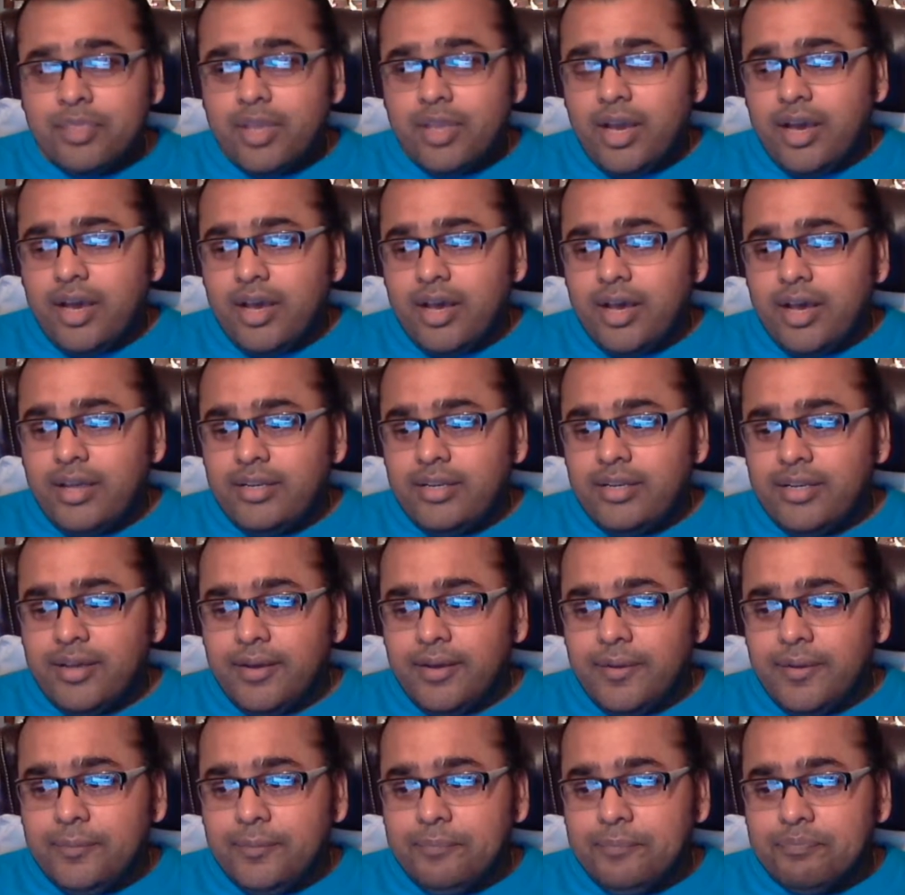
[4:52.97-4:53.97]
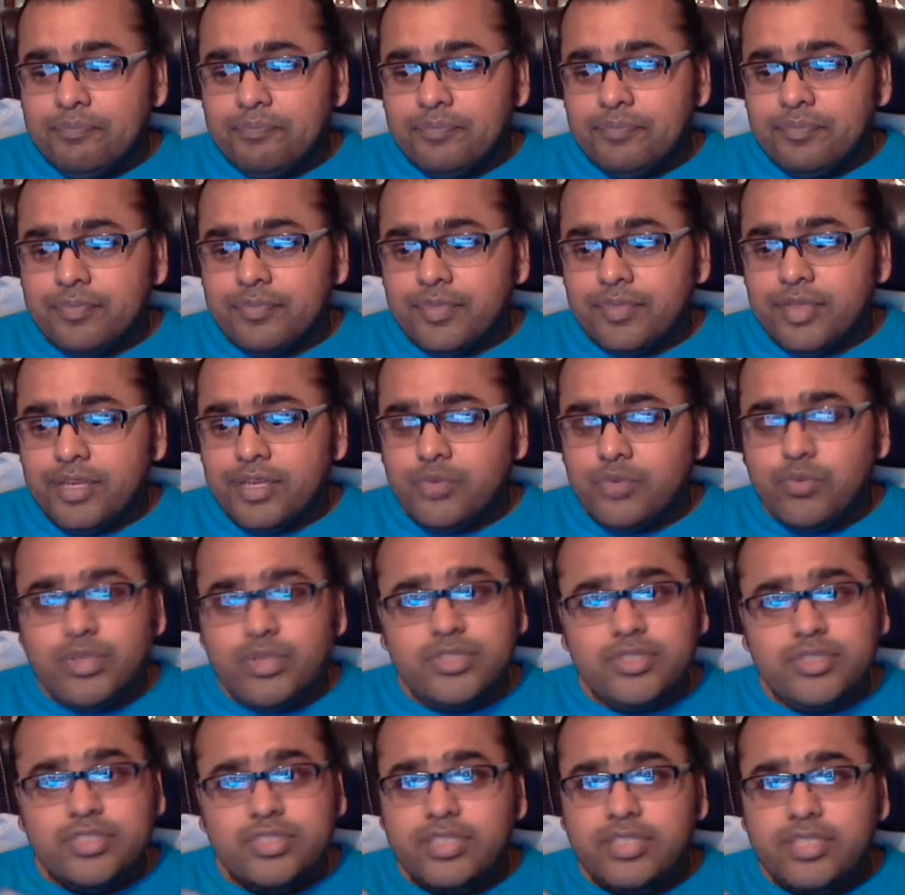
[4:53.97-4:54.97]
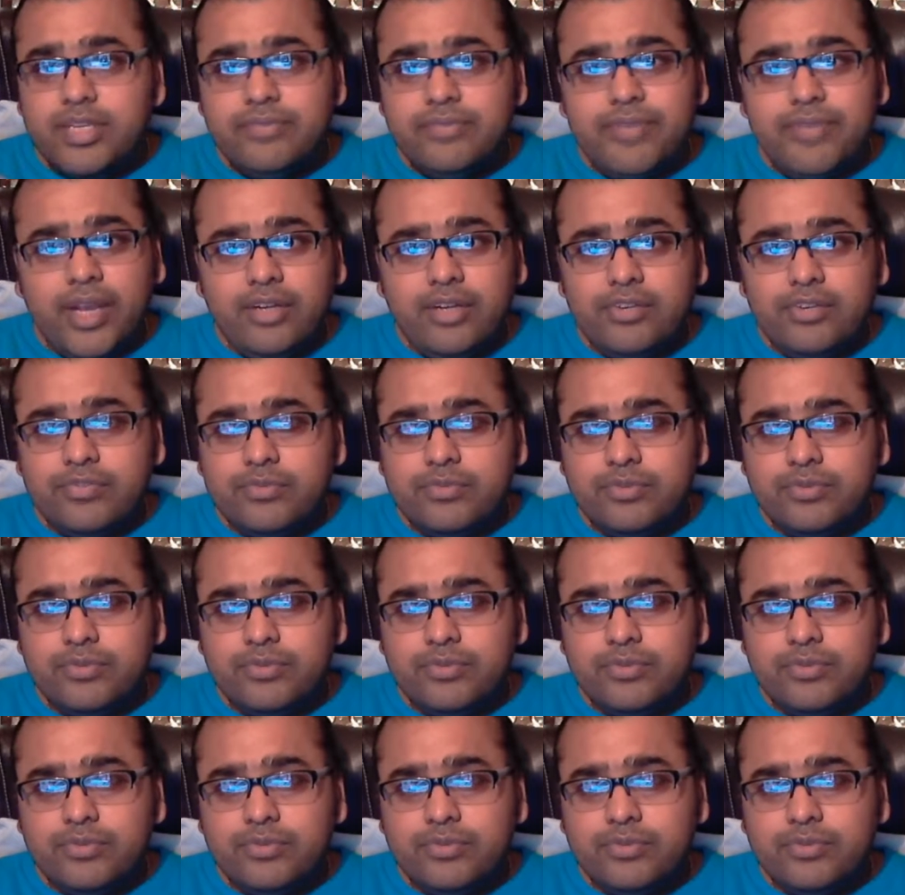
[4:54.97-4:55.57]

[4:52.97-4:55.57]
And it was just the effect of